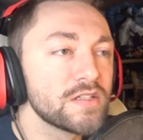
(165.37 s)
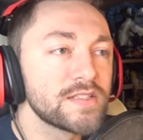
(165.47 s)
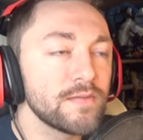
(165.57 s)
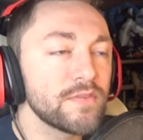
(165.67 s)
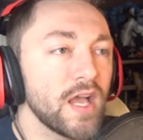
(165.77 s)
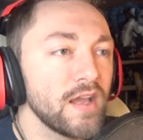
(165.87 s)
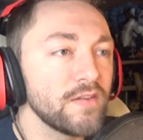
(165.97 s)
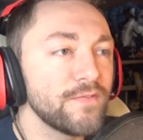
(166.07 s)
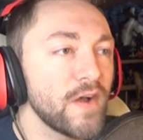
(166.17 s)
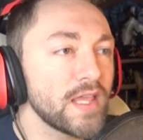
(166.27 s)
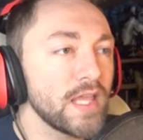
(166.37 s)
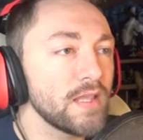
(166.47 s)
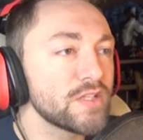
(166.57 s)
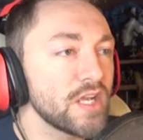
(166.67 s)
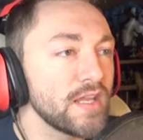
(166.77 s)
some kind of
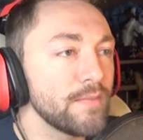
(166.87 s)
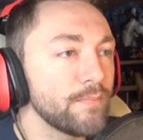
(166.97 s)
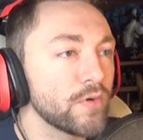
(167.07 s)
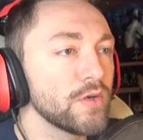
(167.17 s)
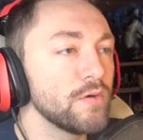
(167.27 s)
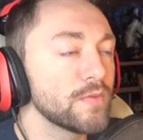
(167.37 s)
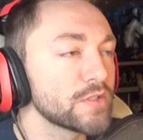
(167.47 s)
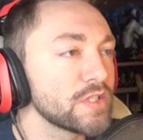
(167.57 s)
fucking giant broom or